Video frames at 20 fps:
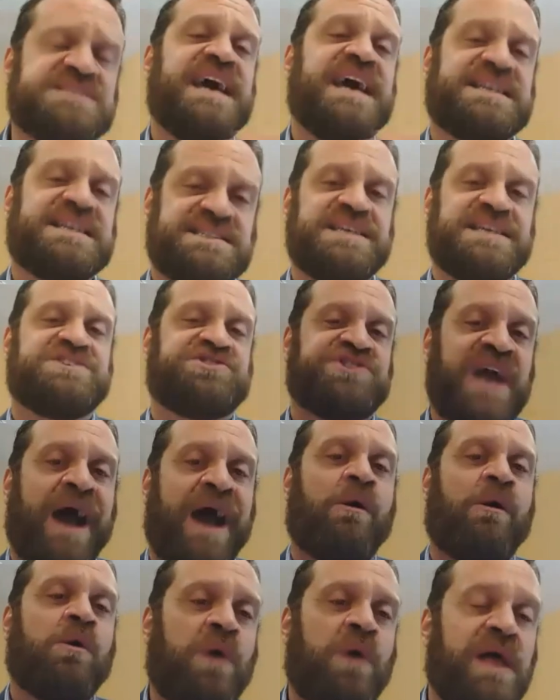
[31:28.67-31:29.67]
Yes, they
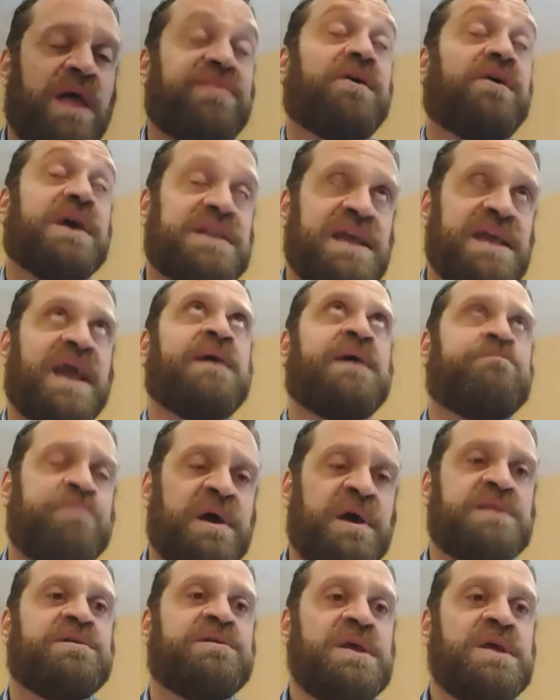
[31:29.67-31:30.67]
shower while they're at camp,
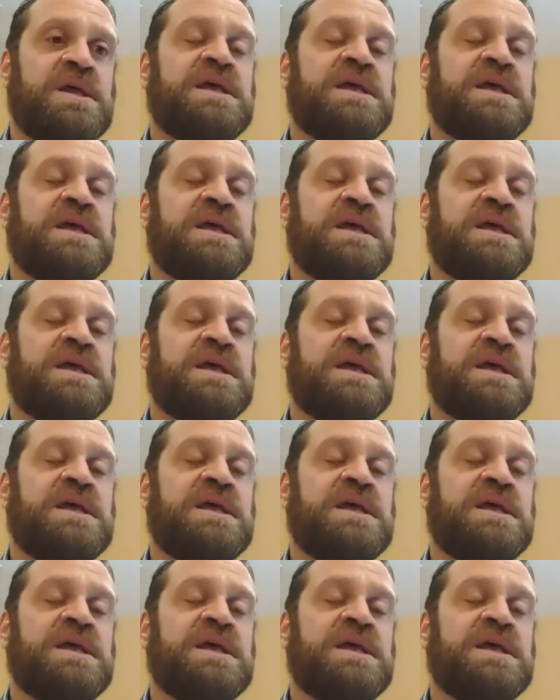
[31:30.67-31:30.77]
but